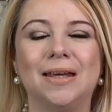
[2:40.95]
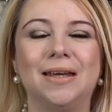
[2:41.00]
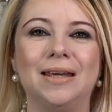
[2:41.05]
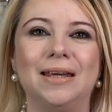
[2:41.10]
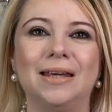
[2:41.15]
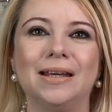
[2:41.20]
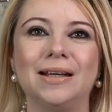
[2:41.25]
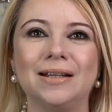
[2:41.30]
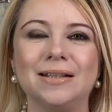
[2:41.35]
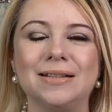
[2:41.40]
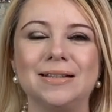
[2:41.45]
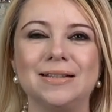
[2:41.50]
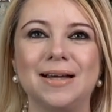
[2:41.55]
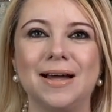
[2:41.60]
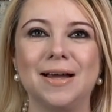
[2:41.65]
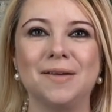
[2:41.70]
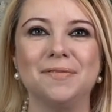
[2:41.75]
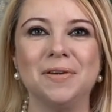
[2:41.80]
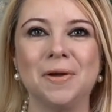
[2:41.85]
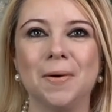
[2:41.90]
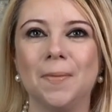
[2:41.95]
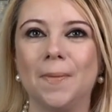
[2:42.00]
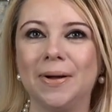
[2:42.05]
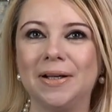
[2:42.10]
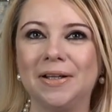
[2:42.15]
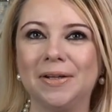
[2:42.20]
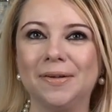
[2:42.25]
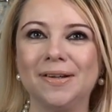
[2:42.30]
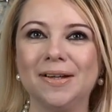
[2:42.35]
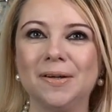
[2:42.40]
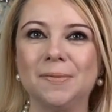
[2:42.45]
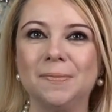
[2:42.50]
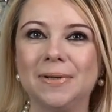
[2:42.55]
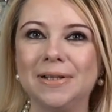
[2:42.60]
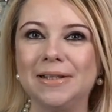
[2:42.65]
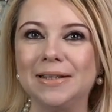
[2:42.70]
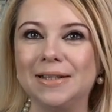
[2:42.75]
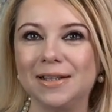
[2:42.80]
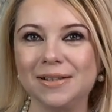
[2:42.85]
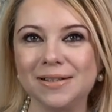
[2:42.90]
and if you're wondering
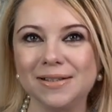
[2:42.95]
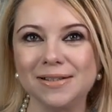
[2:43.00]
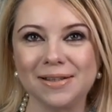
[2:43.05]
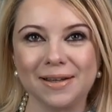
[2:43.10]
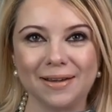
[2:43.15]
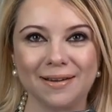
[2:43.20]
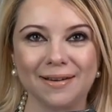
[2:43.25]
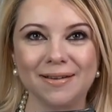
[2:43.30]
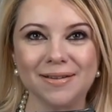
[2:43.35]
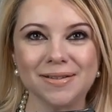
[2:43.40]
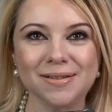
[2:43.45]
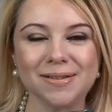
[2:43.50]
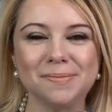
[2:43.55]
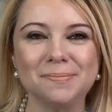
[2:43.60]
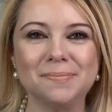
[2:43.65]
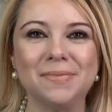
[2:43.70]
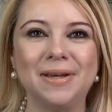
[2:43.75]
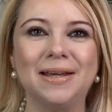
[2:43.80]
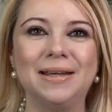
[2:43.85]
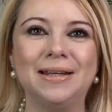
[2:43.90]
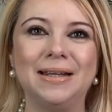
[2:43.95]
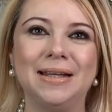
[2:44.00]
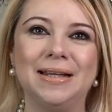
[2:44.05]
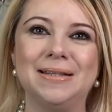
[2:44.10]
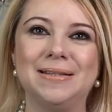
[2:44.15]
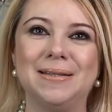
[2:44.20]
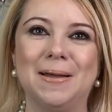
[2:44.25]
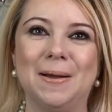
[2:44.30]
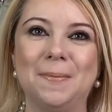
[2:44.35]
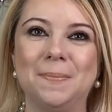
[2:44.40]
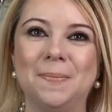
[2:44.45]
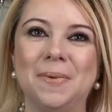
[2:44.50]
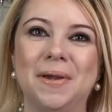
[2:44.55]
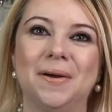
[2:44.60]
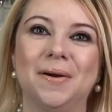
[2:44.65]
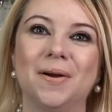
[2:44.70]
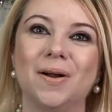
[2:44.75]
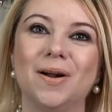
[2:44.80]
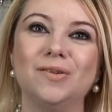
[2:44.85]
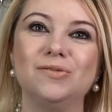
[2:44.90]
what this is, it is a
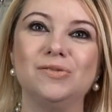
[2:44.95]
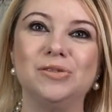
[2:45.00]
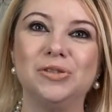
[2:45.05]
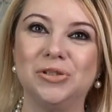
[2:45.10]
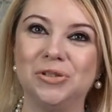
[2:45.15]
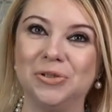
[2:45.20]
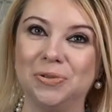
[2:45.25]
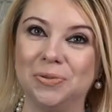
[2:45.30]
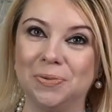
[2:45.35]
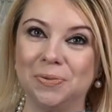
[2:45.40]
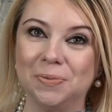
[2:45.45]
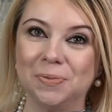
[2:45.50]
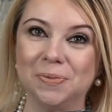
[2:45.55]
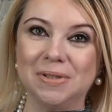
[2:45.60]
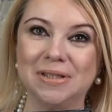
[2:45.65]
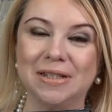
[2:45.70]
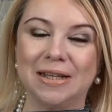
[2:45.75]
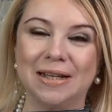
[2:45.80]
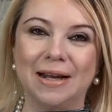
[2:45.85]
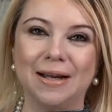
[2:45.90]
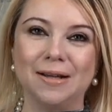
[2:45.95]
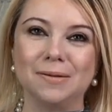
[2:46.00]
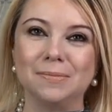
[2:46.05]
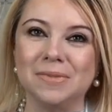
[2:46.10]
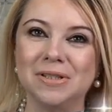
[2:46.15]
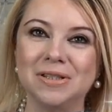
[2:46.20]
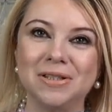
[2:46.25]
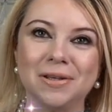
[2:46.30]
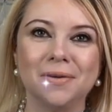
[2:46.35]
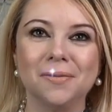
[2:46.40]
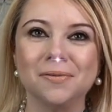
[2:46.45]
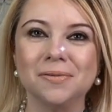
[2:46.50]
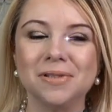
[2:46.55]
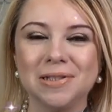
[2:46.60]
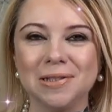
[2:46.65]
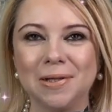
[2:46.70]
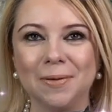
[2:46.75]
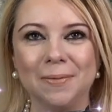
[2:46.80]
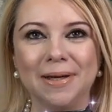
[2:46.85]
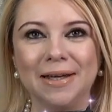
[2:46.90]
pair of shoes, and I am so
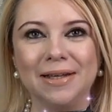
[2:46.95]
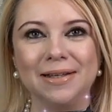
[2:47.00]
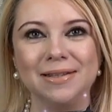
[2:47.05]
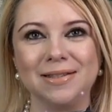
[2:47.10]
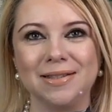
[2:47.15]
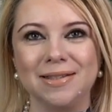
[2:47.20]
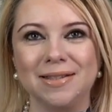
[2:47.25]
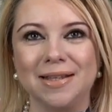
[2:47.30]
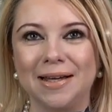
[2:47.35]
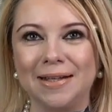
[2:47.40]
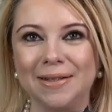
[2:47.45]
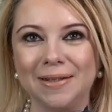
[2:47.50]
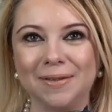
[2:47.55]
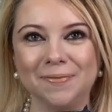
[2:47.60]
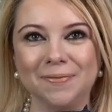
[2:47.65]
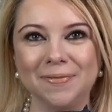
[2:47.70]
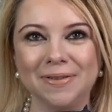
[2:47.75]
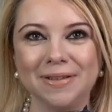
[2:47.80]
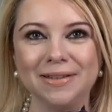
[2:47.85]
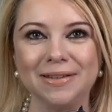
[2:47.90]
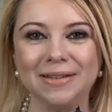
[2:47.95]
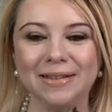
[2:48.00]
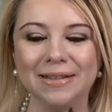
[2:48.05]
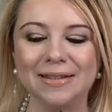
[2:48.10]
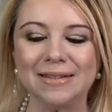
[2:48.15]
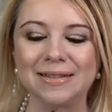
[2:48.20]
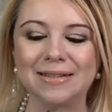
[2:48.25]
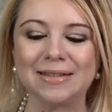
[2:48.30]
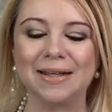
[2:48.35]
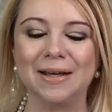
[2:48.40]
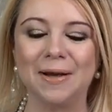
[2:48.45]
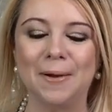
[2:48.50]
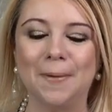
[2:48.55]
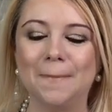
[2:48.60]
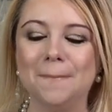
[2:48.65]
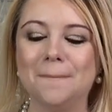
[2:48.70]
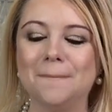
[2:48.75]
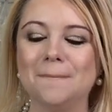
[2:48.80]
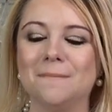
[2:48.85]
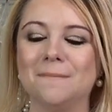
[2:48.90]
so excited for these.
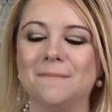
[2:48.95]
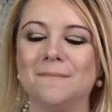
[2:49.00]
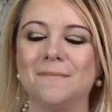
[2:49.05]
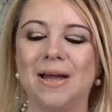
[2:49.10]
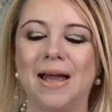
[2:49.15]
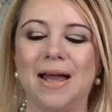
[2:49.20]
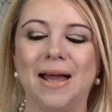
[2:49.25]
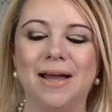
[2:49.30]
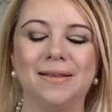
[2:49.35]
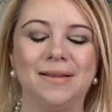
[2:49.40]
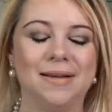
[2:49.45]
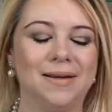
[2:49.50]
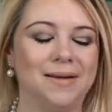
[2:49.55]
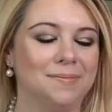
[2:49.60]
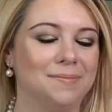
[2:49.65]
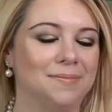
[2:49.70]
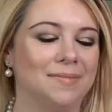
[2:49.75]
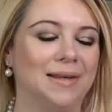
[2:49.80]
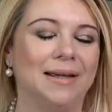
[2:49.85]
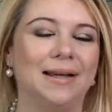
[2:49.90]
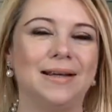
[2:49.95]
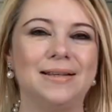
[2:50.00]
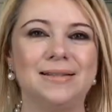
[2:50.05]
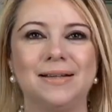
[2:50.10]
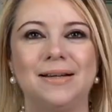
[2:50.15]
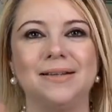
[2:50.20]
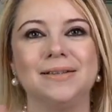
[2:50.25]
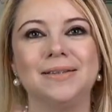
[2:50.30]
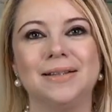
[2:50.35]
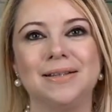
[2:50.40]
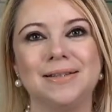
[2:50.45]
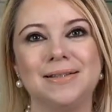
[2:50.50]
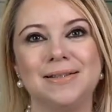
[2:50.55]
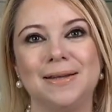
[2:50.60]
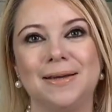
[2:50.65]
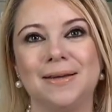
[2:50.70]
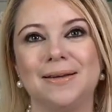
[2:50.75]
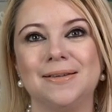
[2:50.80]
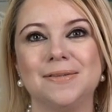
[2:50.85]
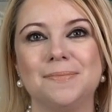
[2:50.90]
And then like I said, this
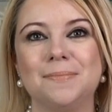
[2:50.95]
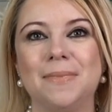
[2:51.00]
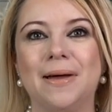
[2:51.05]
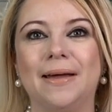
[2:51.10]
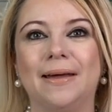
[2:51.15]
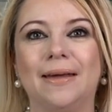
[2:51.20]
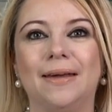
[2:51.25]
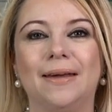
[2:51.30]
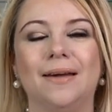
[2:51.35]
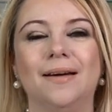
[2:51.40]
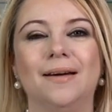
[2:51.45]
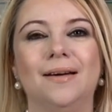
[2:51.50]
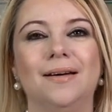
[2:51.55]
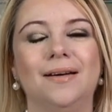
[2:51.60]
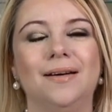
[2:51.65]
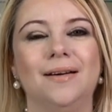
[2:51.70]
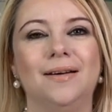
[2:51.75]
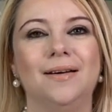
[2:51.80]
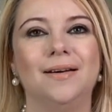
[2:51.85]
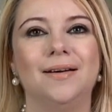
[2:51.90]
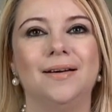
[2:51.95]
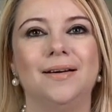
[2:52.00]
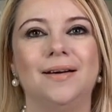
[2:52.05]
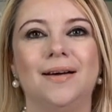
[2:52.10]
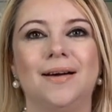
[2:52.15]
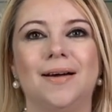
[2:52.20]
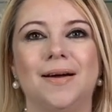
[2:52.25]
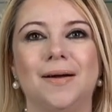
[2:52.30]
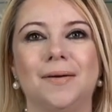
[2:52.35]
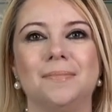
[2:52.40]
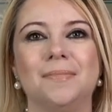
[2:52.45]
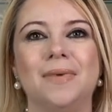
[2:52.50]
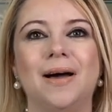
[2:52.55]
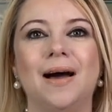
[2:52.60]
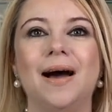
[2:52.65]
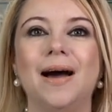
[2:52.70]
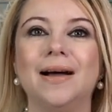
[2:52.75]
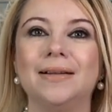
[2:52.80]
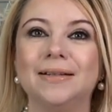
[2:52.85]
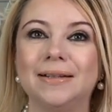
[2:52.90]
is my um,
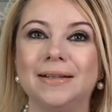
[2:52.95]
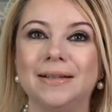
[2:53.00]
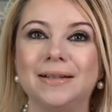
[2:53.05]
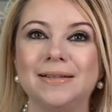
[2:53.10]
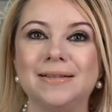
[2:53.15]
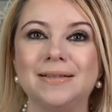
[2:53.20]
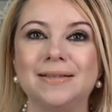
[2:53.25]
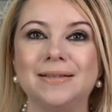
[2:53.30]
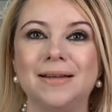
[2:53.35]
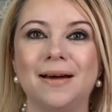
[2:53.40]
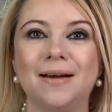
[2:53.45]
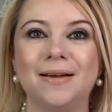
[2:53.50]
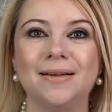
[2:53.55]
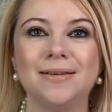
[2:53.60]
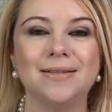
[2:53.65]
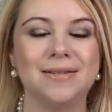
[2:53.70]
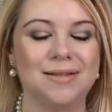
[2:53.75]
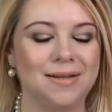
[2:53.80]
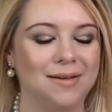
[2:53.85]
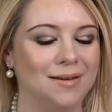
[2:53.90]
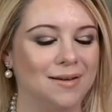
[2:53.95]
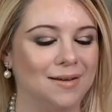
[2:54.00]
holiday set,